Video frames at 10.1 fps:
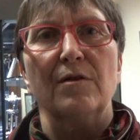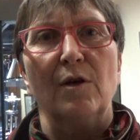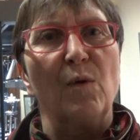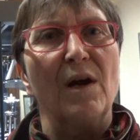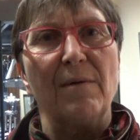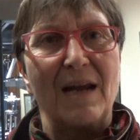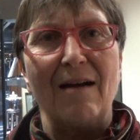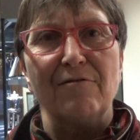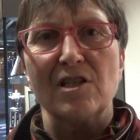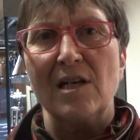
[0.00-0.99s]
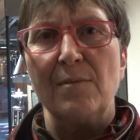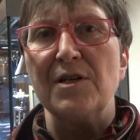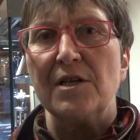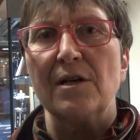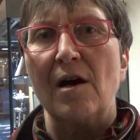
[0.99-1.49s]
that we only have this
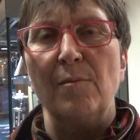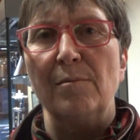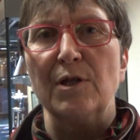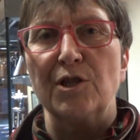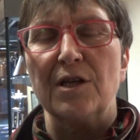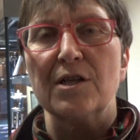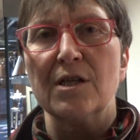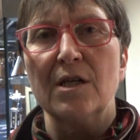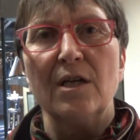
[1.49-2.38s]
limited carbon budget,